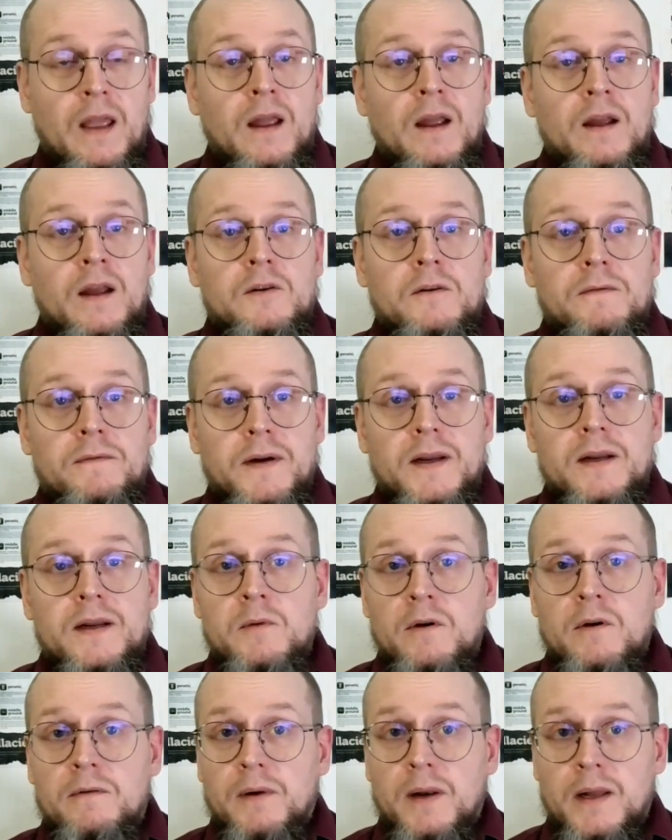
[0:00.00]
The freedom
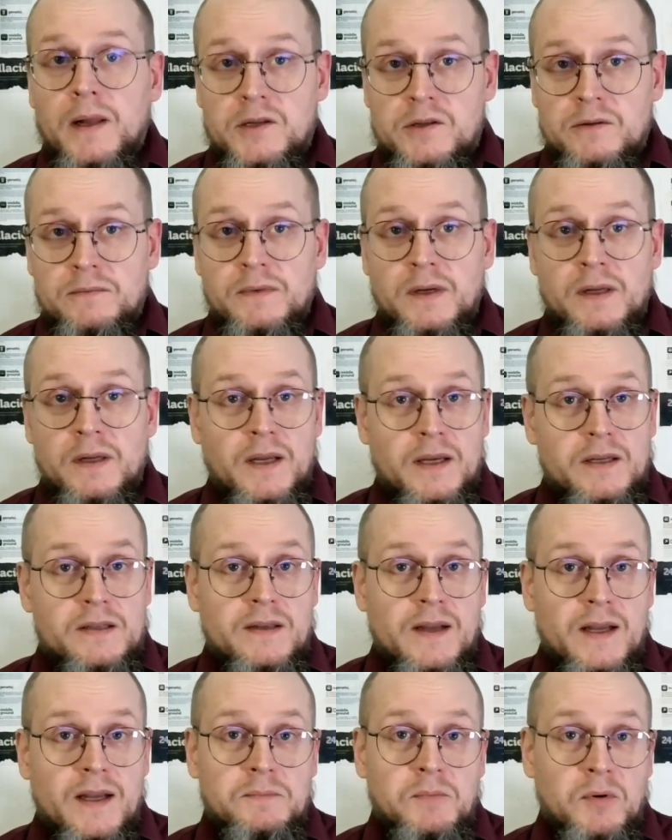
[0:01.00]
of religion does
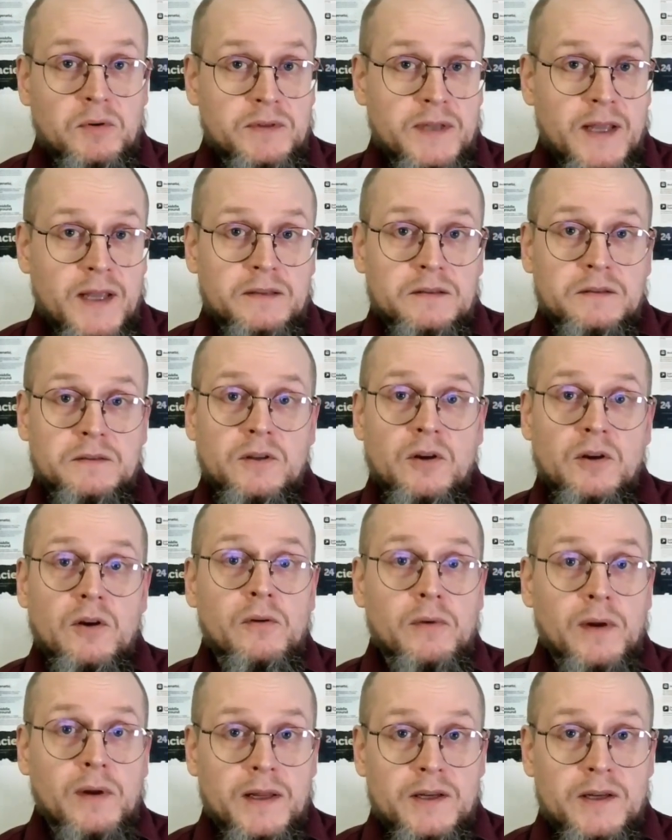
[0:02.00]
not protect the
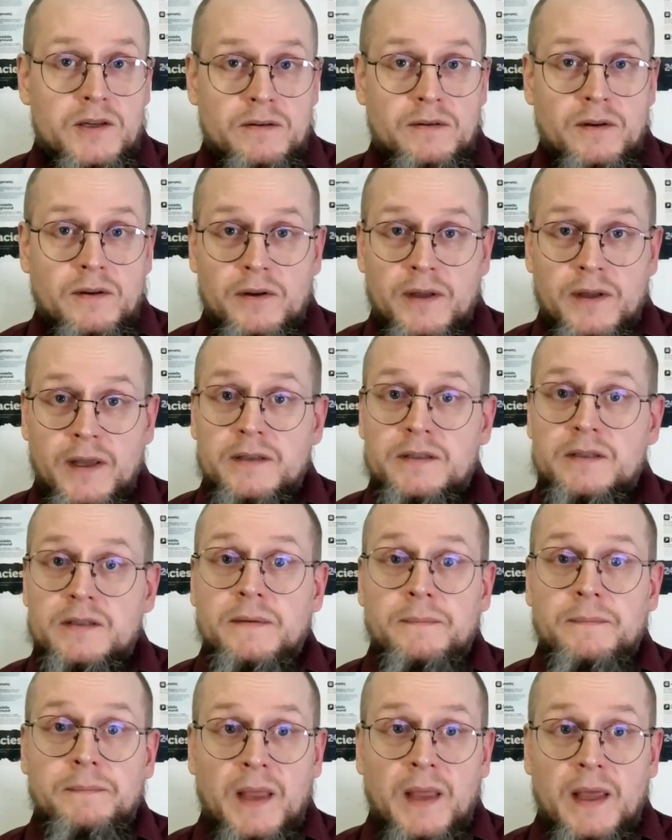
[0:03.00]
religion against
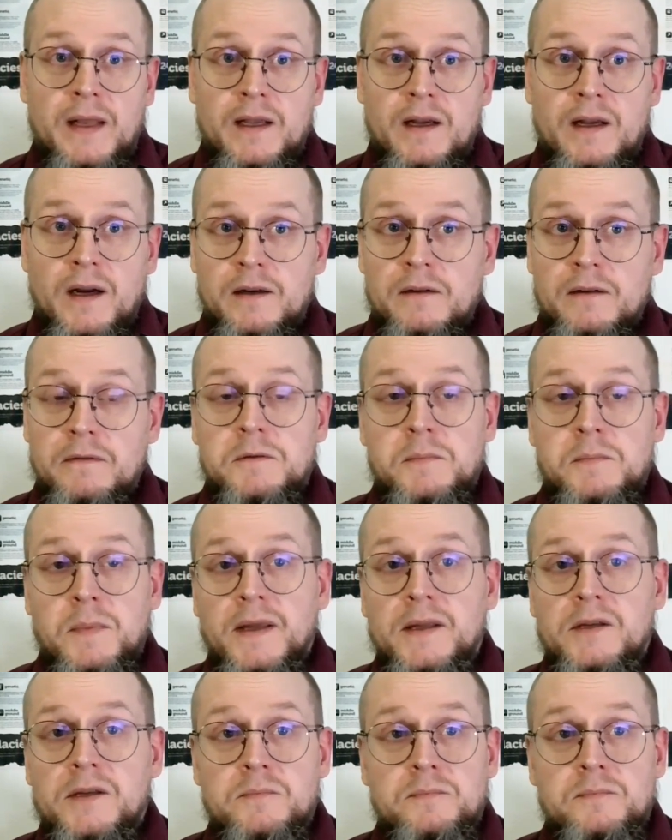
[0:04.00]
any kind of
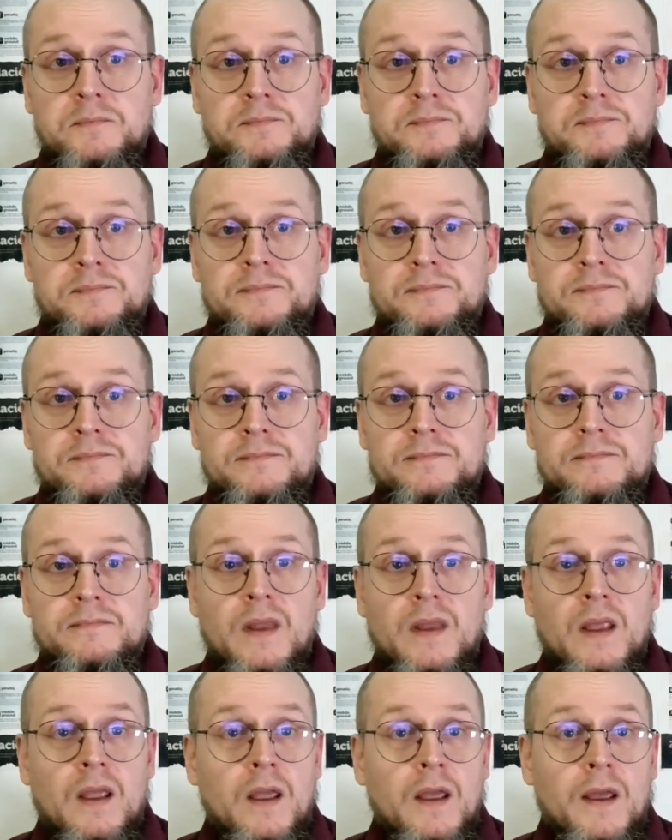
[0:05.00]
speech.
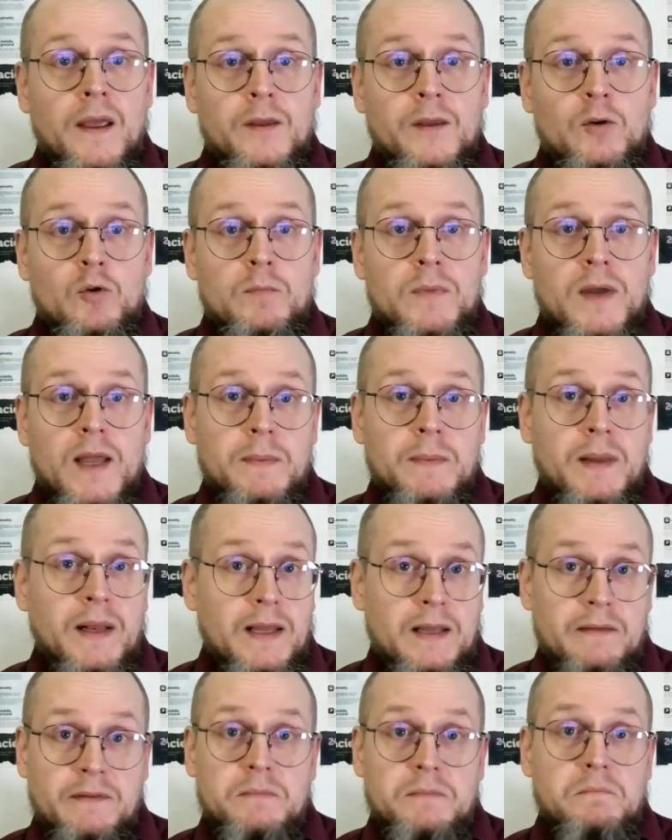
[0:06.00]
You may
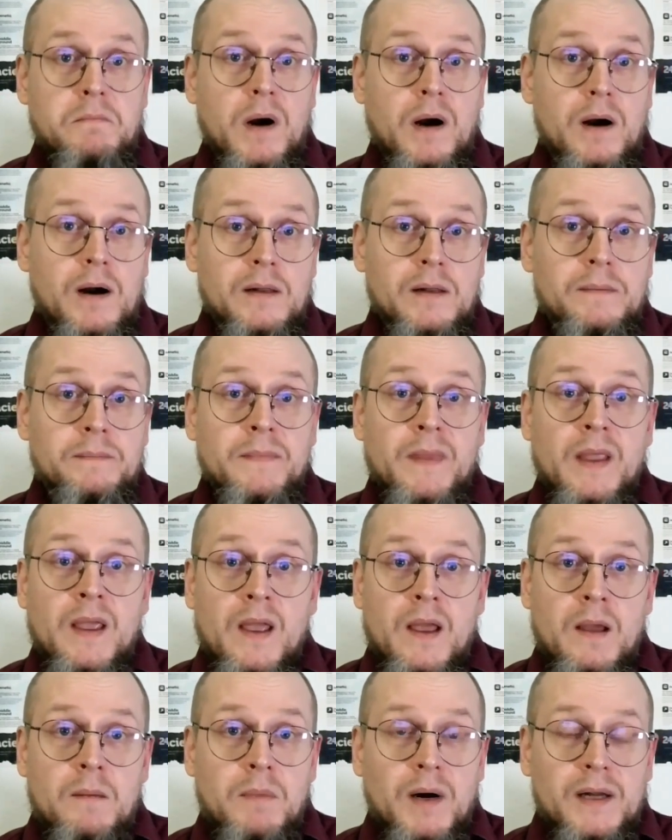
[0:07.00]
believe in Baal,
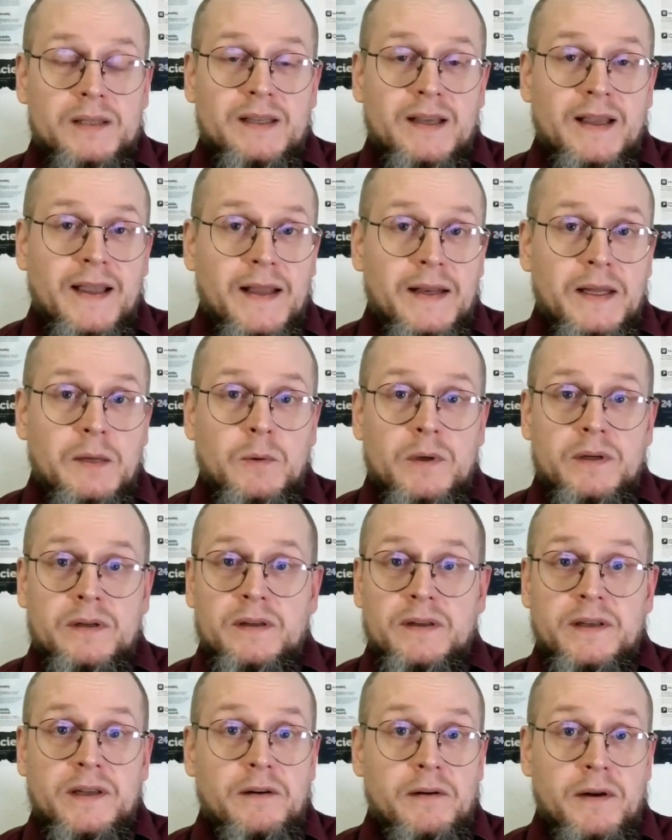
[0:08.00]
but anyone
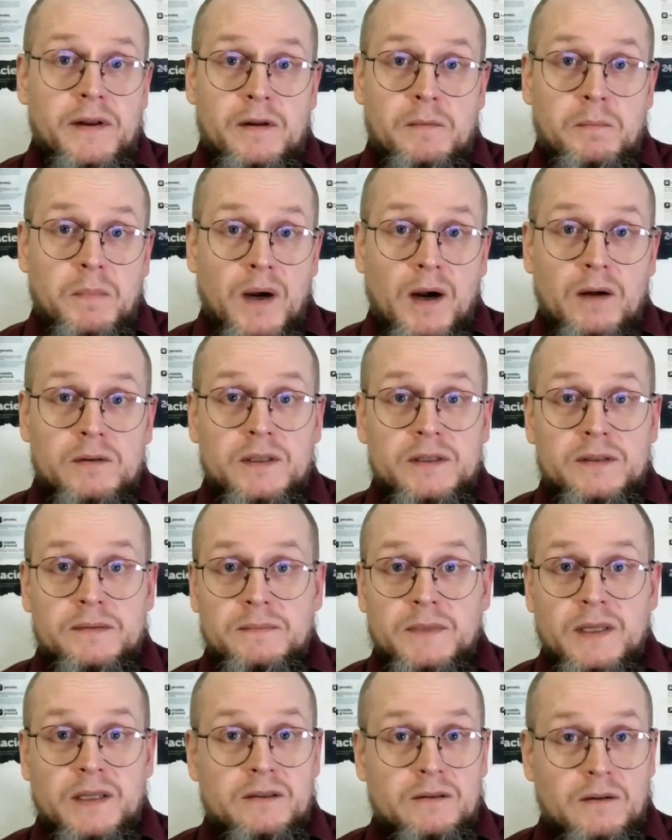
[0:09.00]
hearing about it
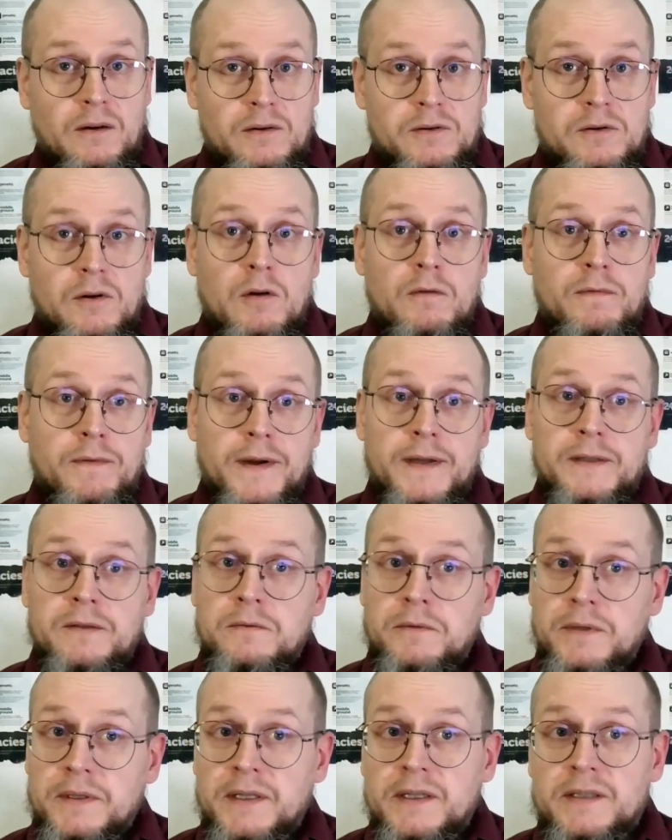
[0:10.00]
is also free to
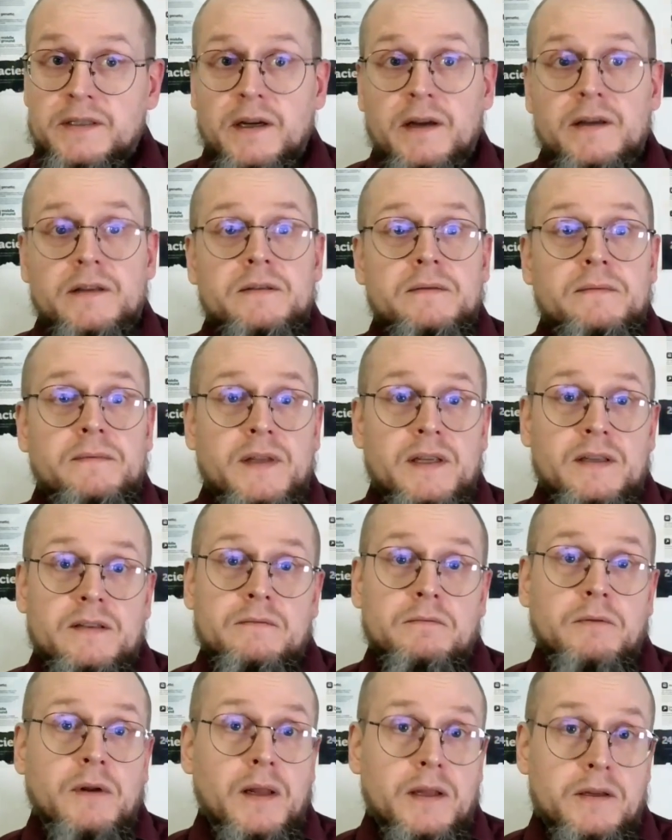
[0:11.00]
criticize
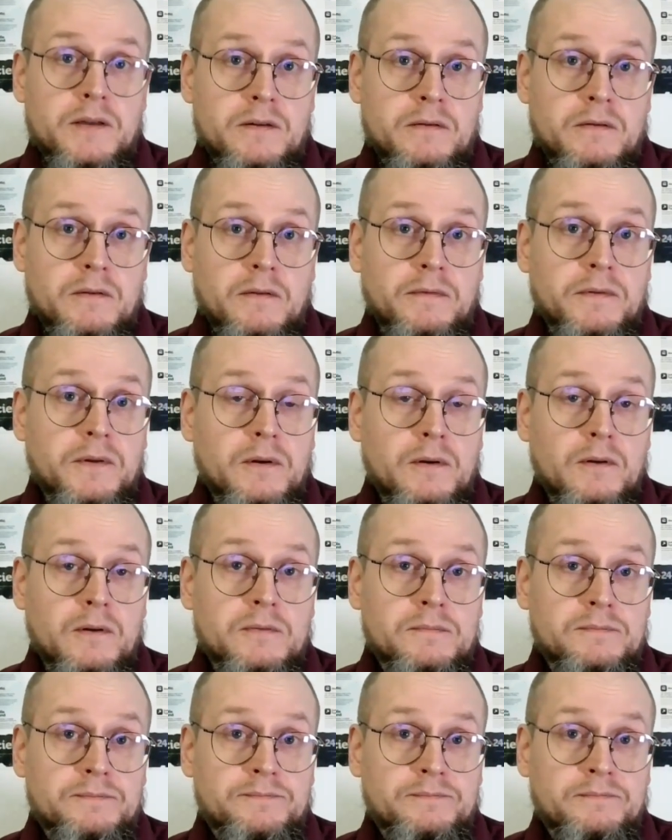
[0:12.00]
this religion of yours,
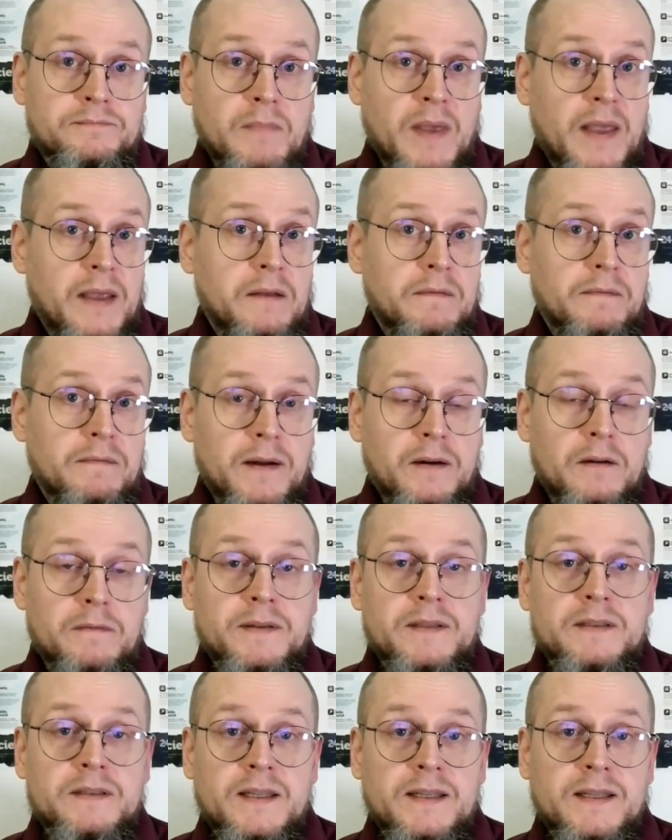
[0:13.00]
make fun of
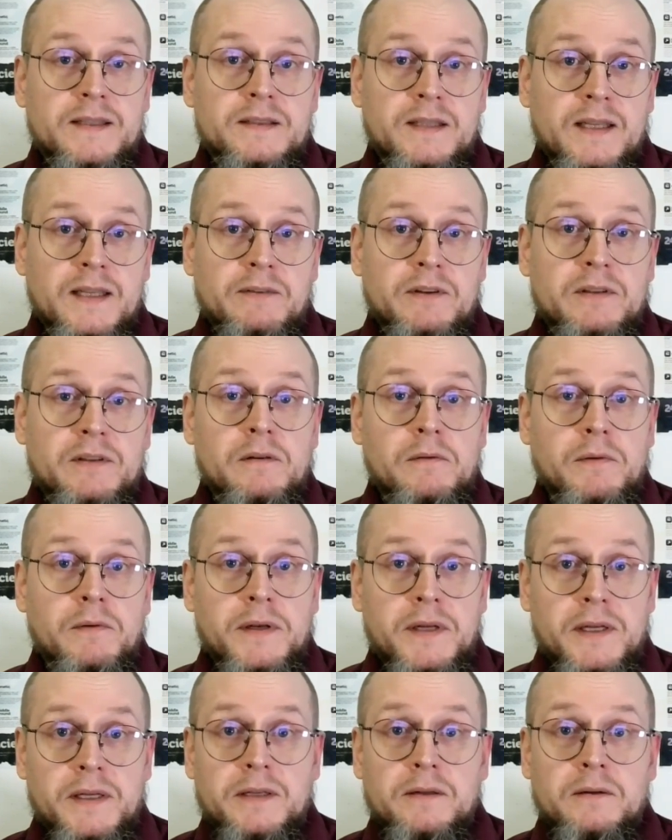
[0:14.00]
it, and even
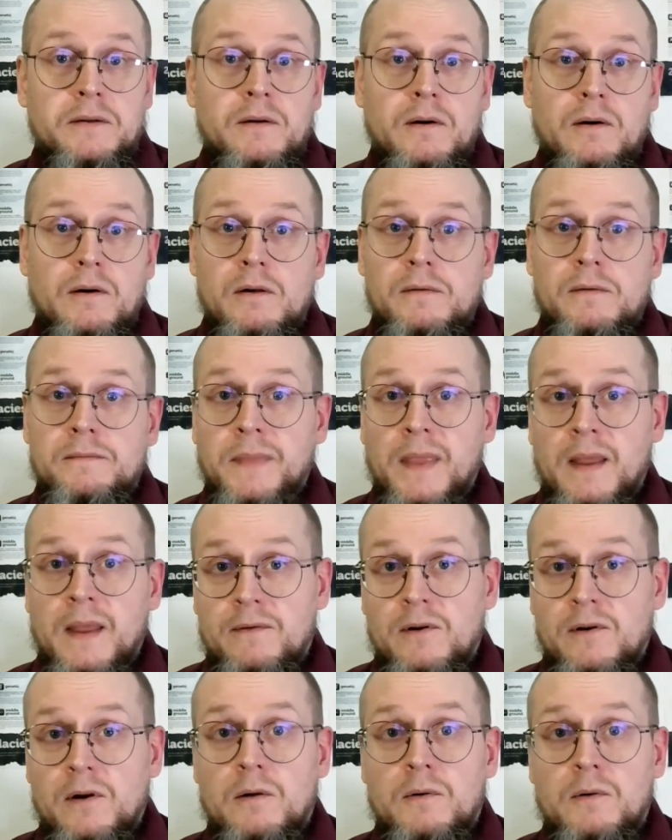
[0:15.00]
ridicule all
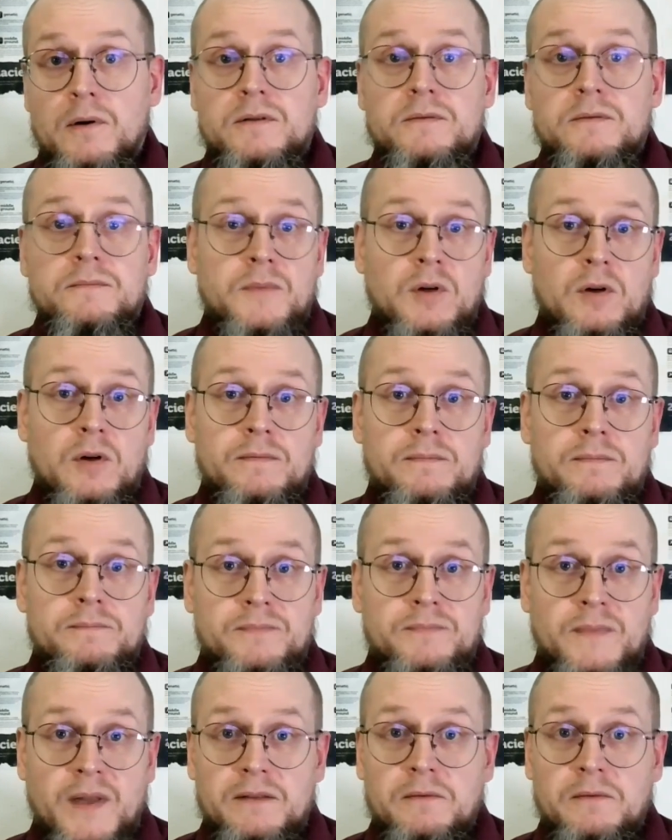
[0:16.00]
followers of
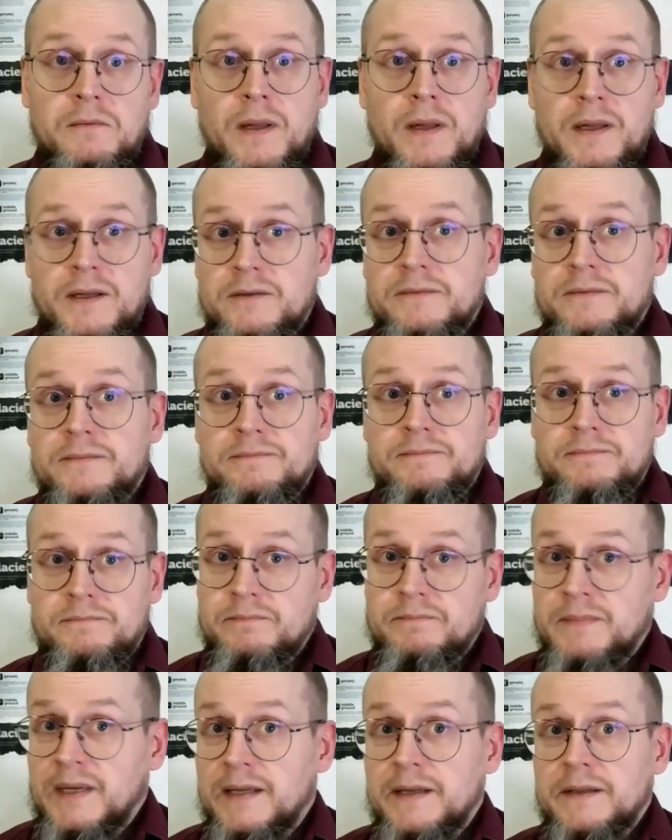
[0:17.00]
that religion,
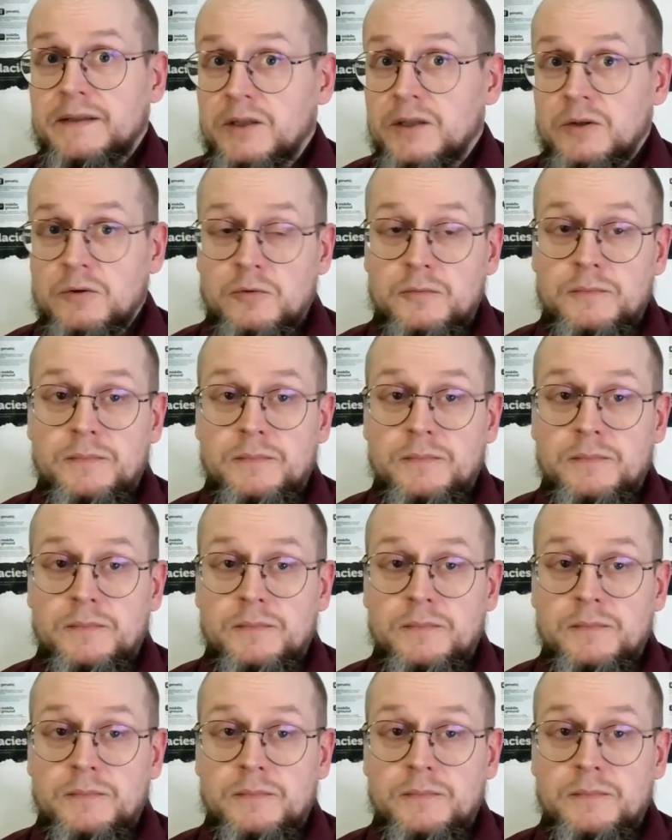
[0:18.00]
meaning you.